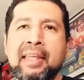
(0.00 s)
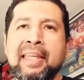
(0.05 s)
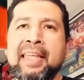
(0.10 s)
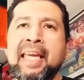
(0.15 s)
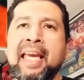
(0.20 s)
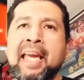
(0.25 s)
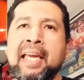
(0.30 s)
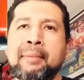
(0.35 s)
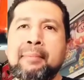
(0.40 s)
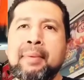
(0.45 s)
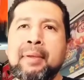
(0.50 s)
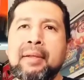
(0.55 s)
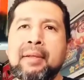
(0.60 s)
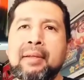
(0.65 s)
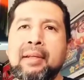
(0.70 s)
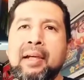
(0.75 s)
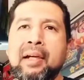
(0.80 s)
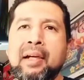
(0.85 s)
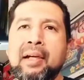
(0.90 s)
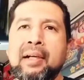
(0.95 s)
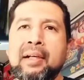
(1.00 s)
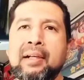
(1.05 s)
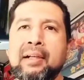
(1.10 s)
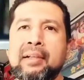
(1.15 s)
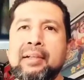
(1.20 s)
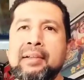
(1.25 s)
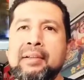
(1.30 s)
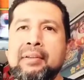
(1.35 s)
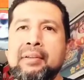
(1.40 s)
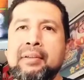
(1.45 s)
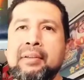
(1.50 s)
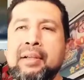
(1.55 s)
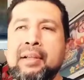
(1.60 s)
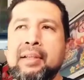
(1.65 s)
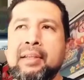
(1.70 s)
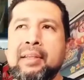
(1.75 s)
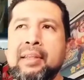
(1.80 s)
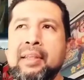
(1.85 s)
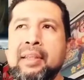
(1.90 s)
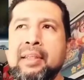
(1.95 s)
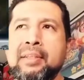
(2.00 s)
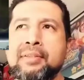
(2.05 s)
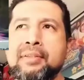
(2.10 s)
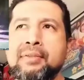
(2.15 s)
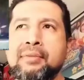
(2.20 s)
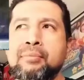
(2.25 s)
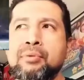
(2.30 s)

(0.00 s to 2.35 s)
game, and it